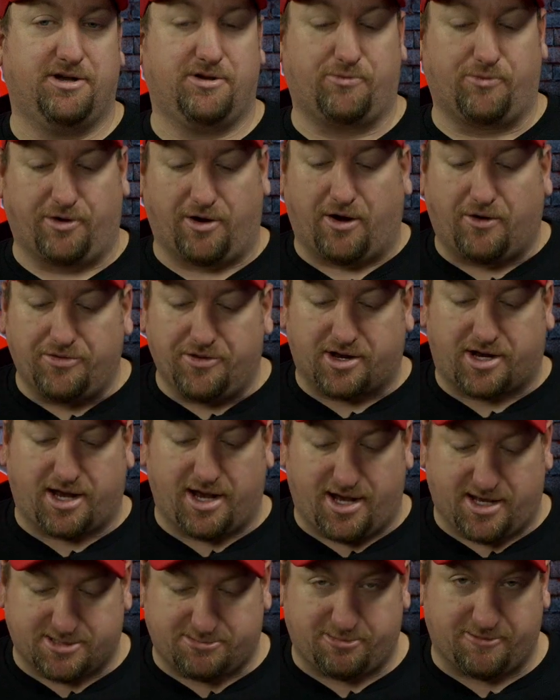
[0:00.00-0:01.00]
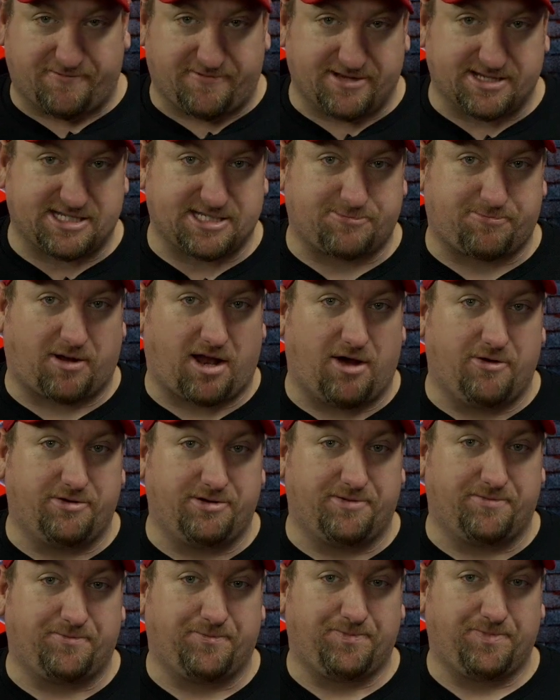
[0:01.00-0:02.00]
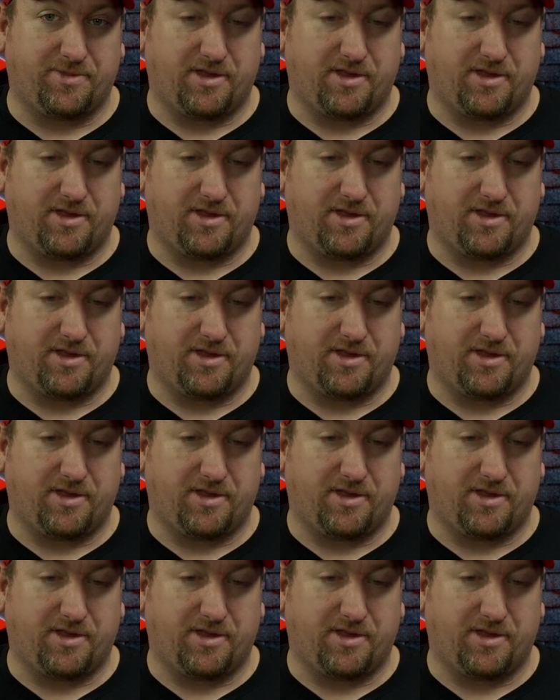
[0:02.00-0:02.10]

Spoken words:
We're on the cusp of exploding.